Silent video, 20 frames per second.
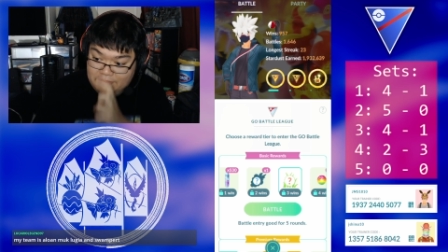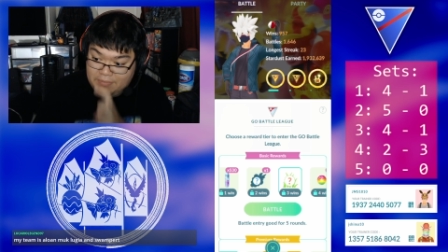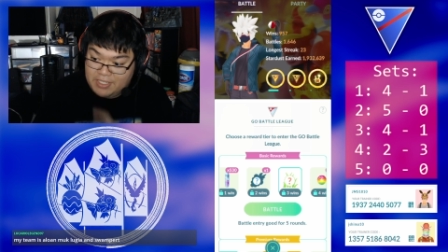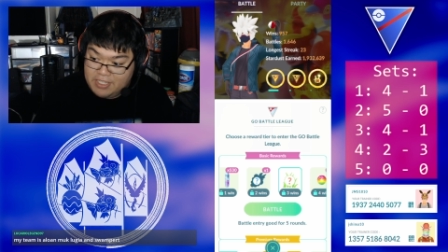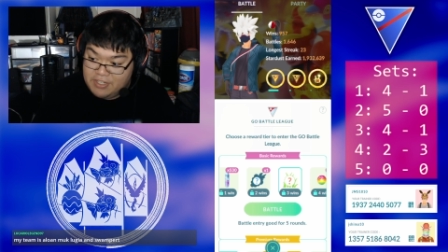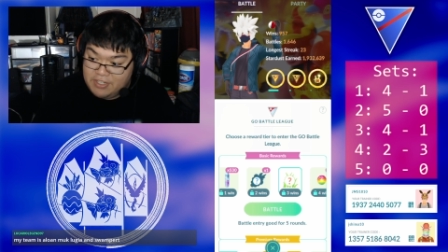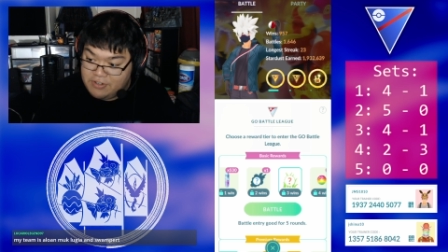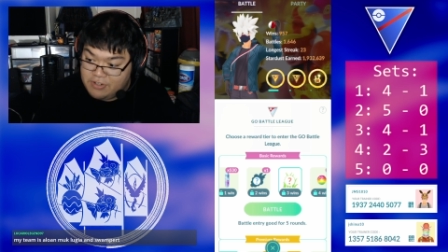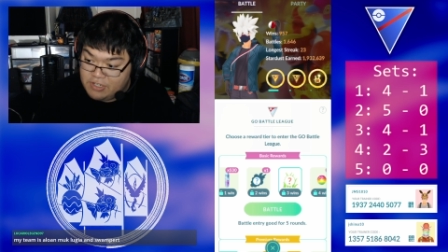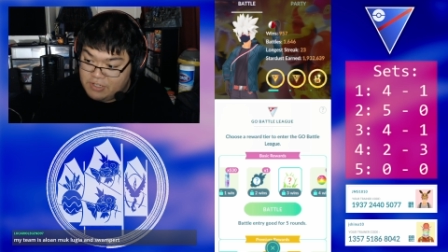
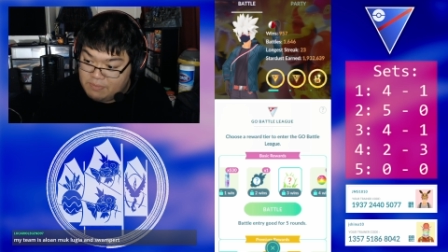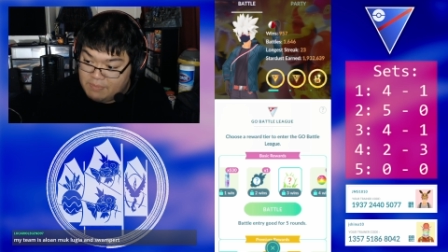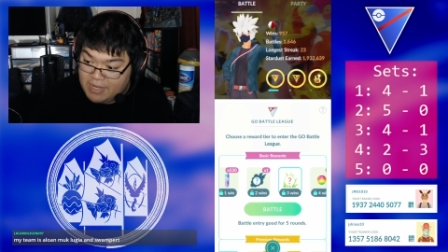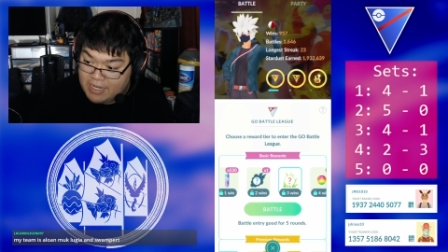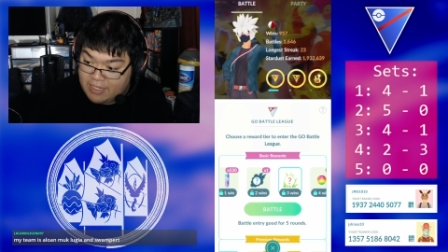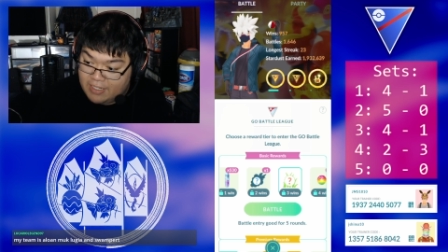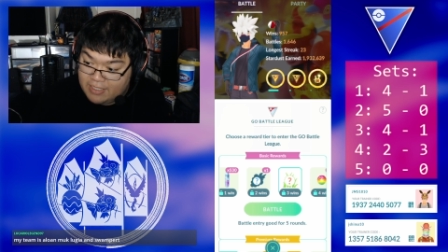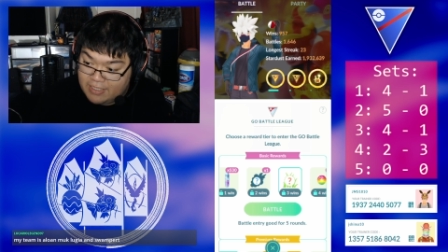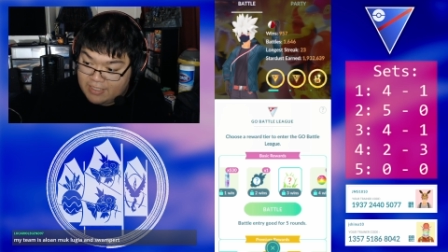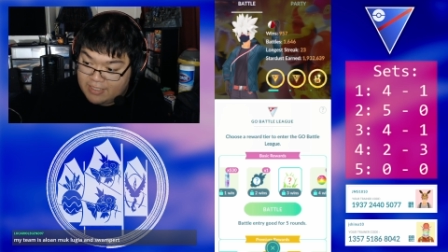huge
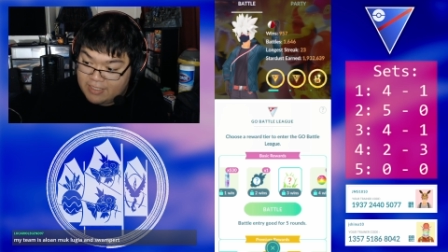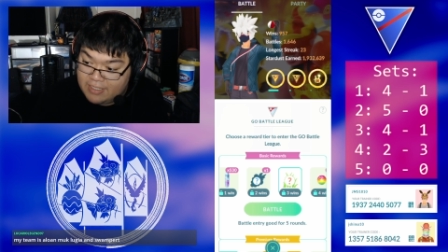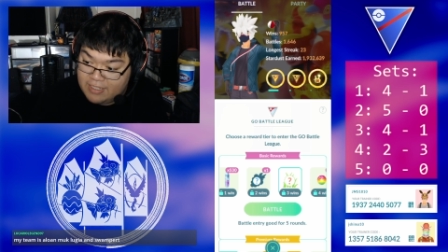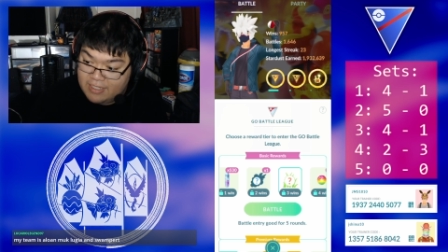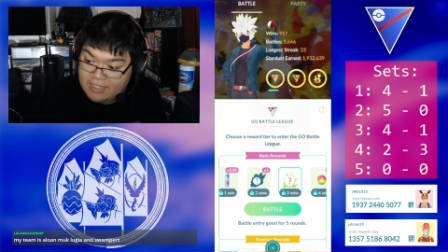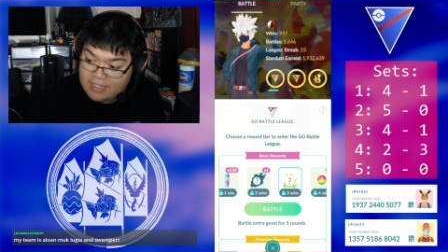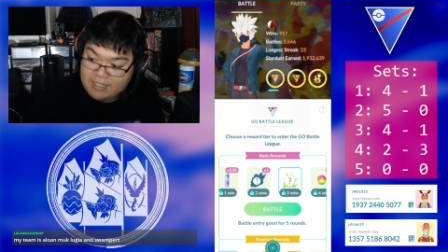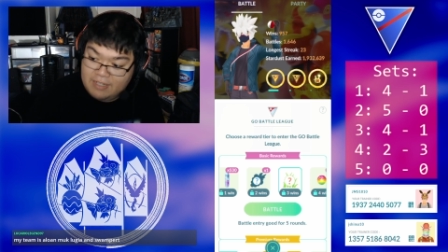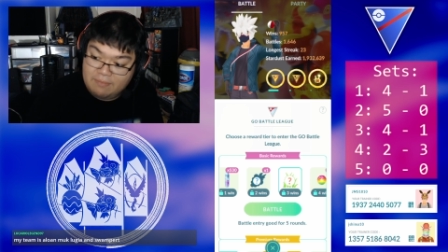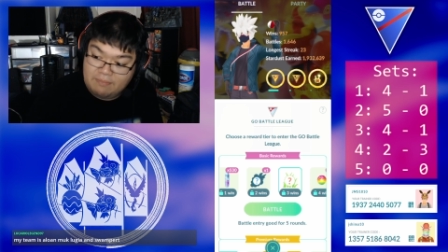meta,
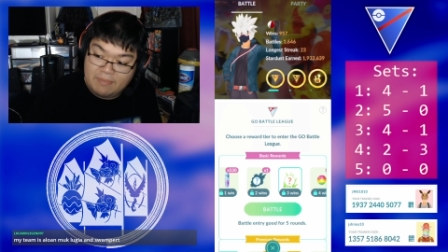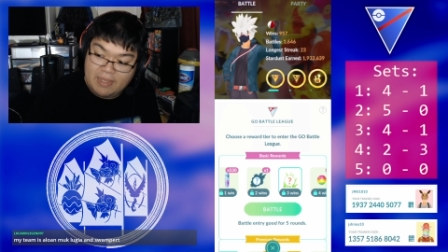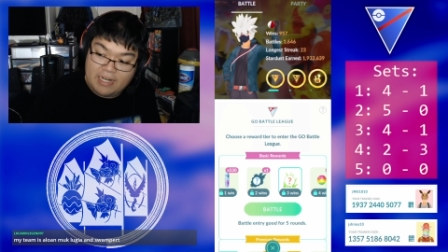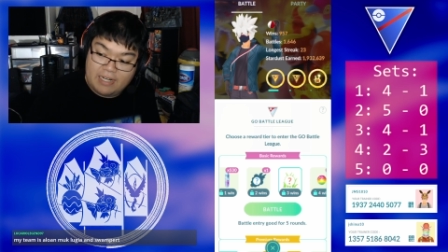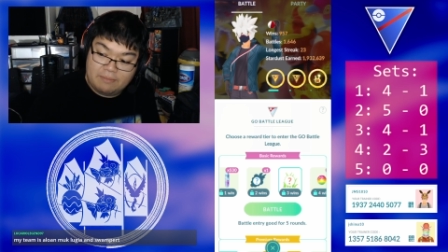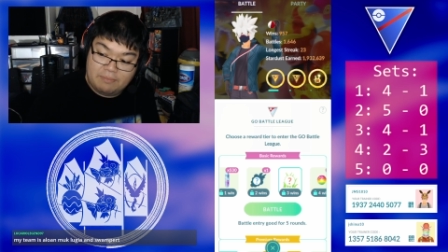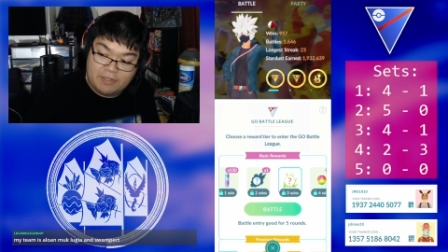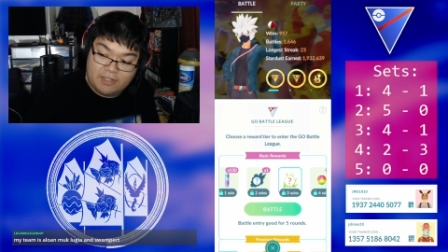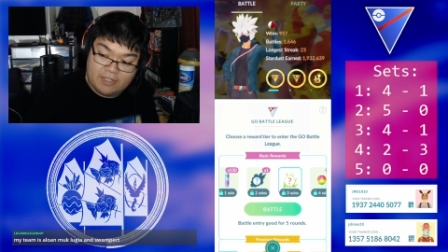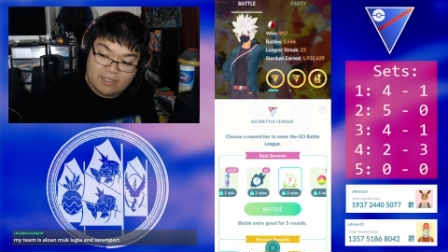meta
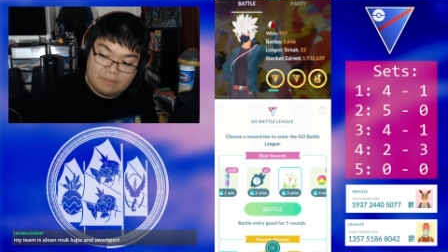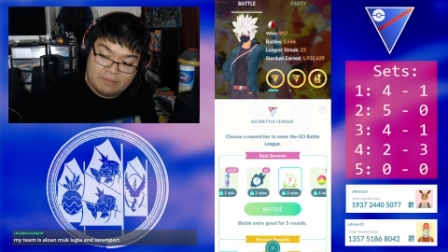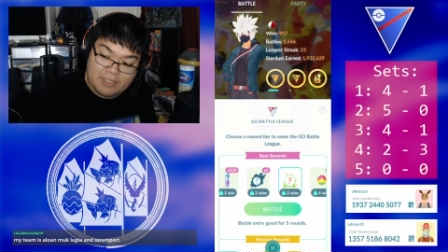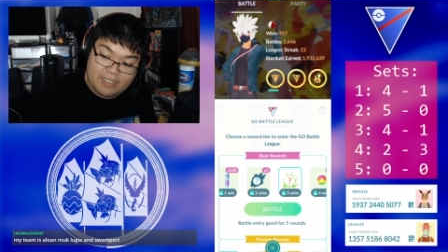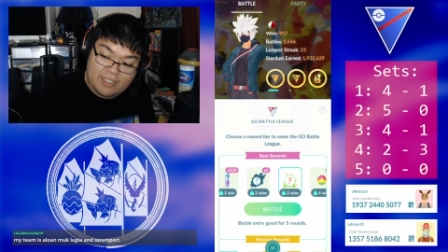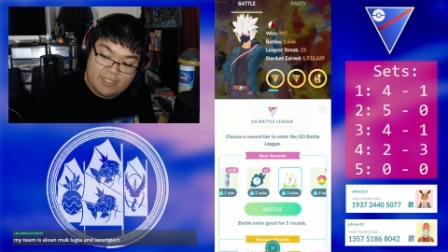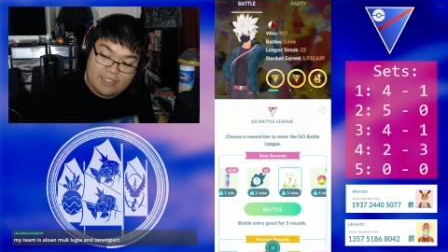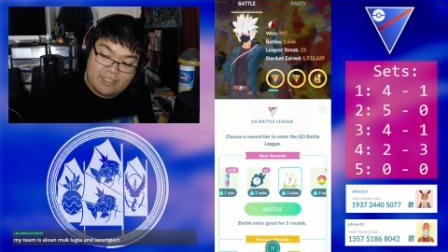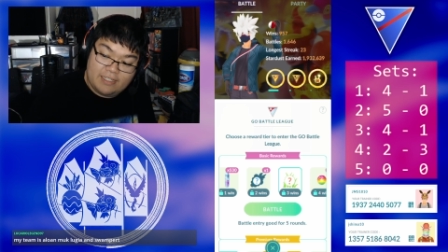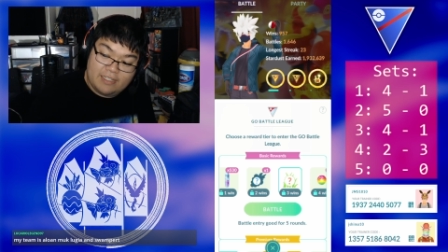
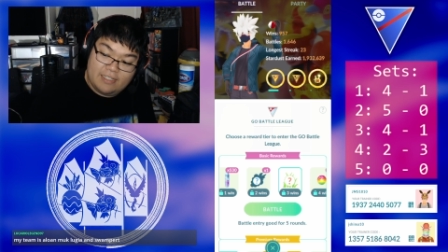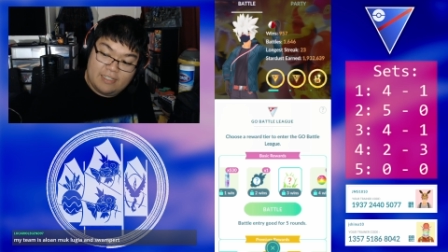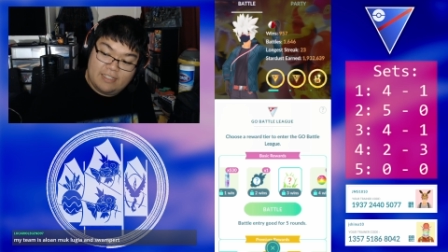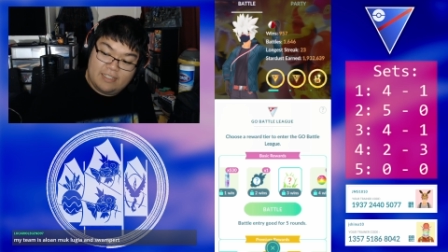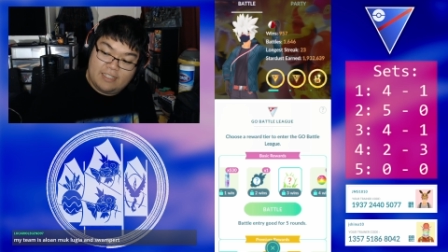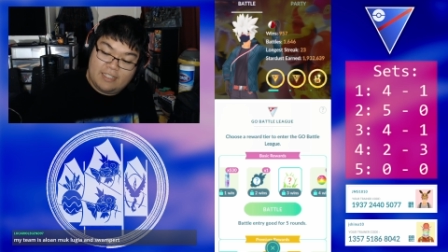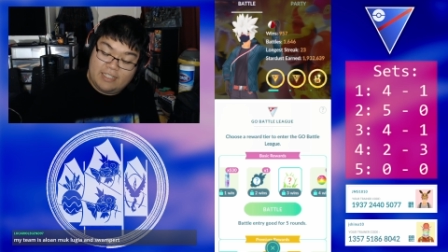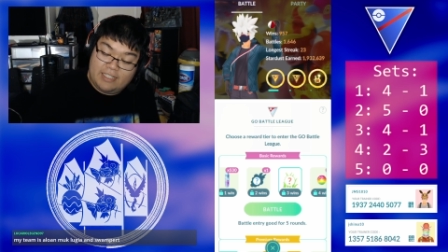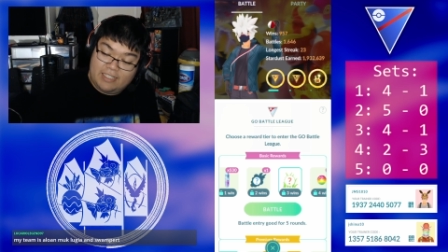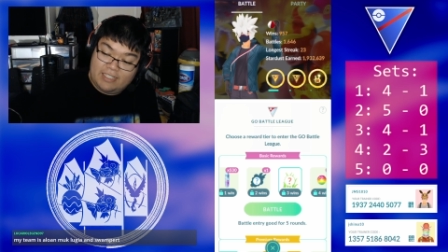Pokemon.
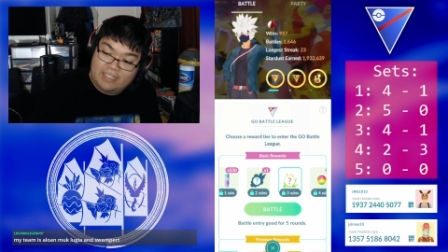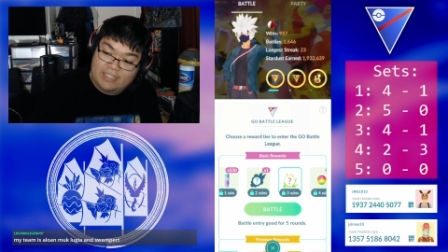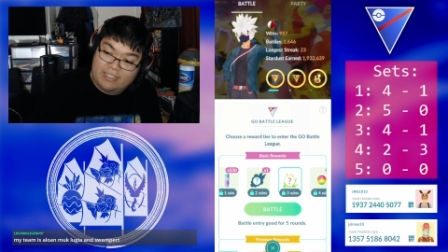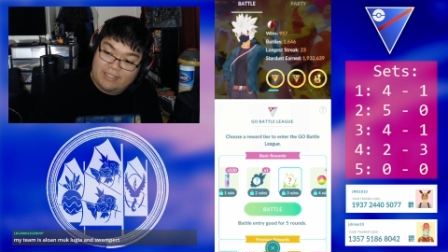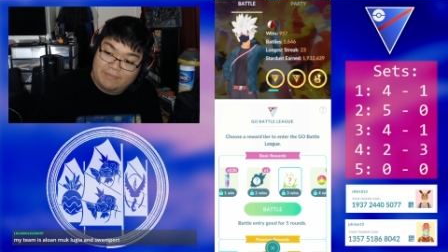Uh,